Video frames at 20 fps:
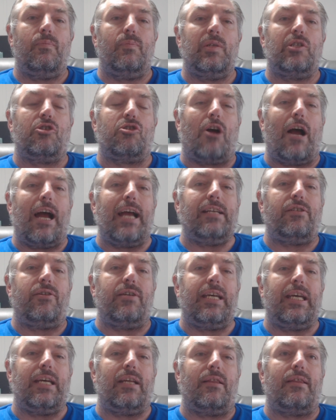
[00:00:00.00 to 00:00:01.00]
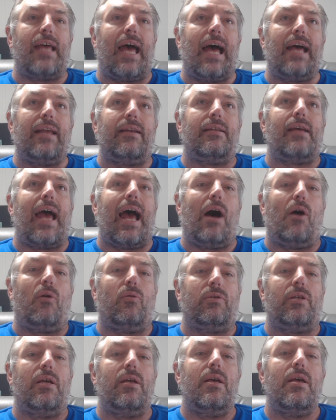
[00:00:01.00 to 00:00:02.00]
tried to get that
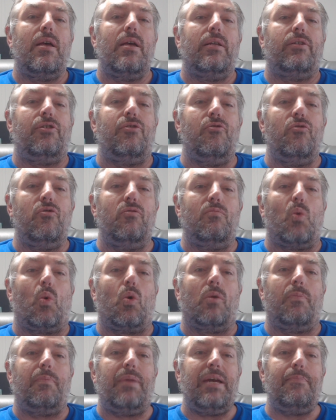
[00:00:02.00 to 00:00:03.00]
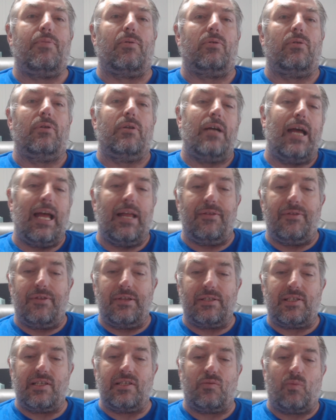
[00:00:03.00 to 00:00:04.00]
out to more people, and
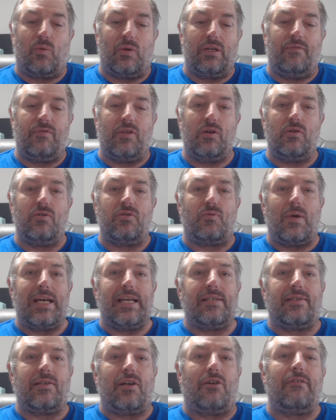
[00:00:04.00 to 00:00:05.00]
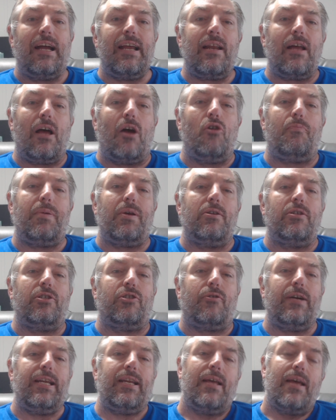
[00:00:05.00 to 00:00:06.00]
this is one of those ways. All right, I hope you
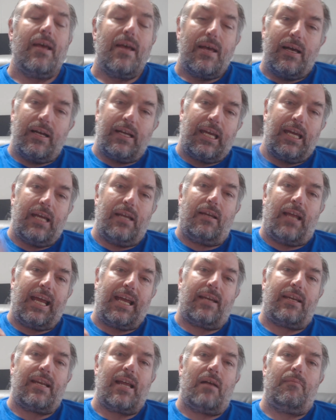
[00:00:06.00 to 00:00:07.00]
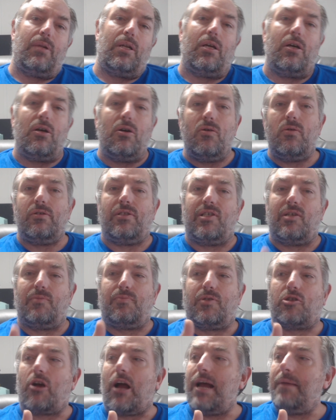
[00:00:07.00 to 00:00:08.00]
enjoyed. Again, like down below,
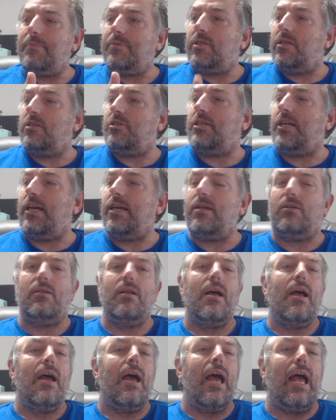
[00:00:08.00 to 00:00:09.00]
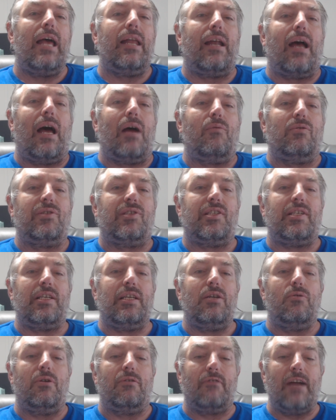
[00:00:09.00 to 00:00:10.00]
subscribe to the channel, and I will see
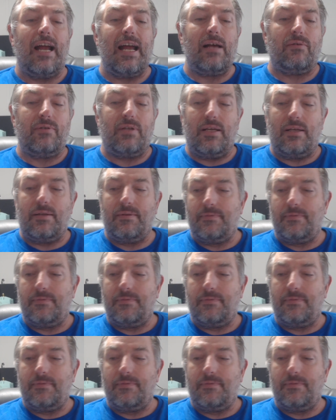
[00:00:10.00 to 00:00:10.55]
you around.